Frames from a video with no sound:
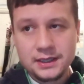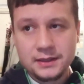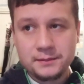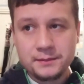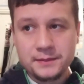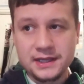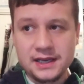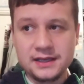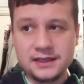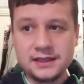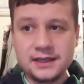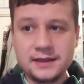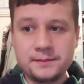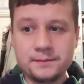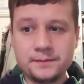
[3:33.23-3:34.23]
But then
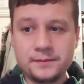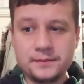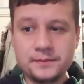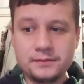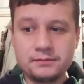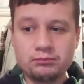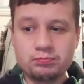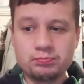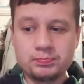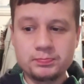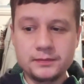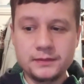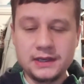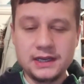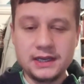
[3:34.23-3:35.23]
um,
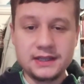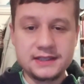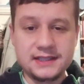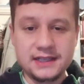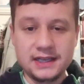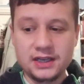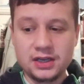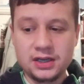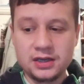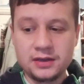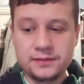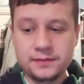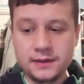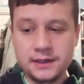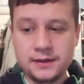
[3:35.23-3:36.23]
in the second
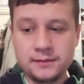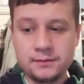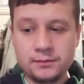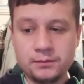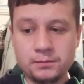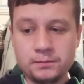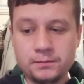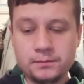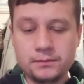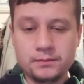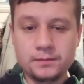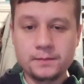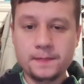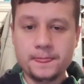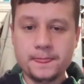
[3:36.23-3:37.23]
half, um,
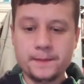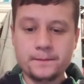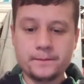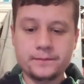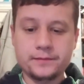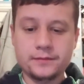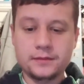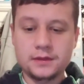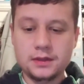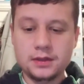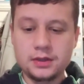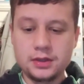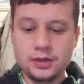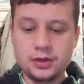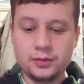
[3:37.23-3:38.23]

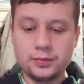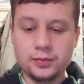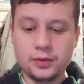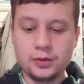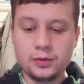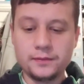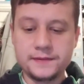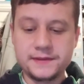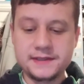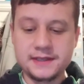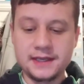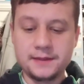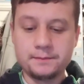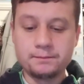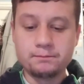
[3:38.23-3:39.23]
you know, Wolves
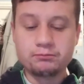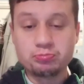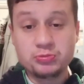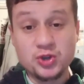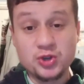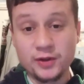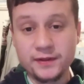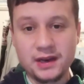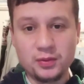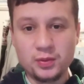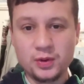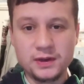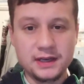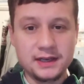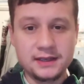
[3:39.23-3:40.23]
um, got their
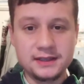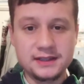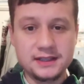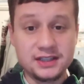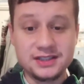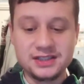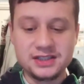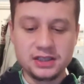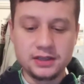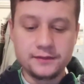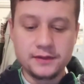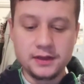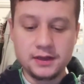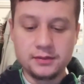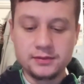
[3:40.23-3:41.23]
reward and they
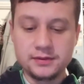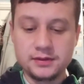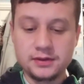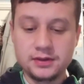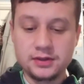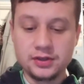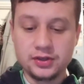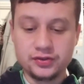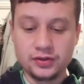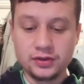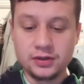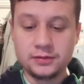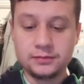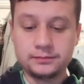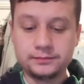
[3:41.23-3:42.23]
deserved the the draw.